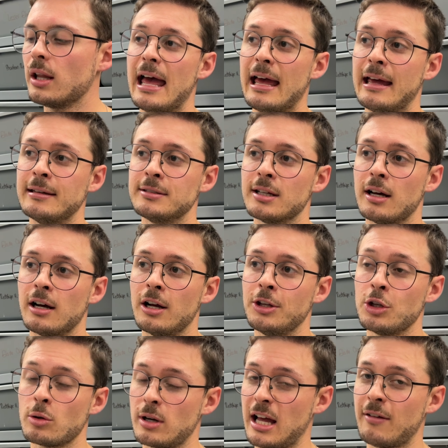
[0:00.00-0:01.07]
And you
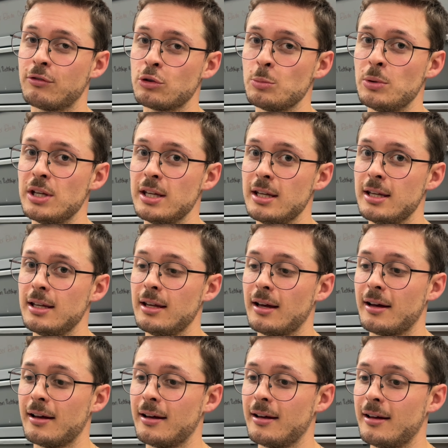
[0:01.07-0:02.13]
don't have to be
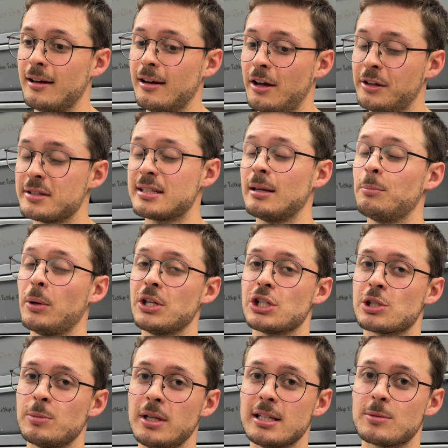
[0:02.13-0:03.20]
on the same page as
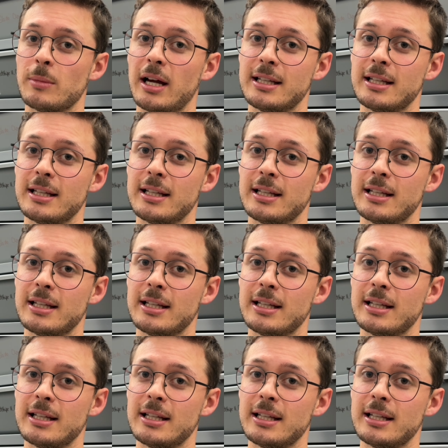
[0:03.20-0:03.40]
me as my